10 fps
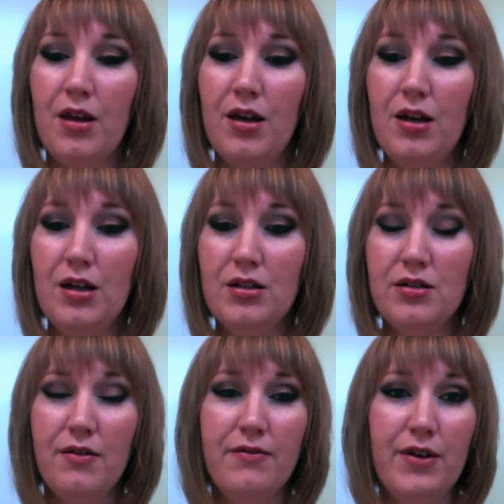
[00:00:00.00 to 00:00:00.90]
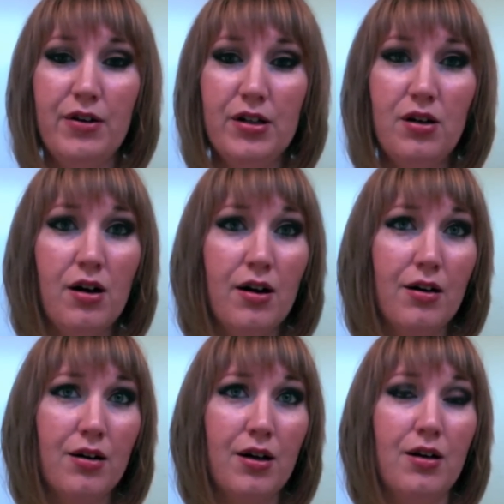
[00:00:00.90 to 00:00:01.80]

It's very dark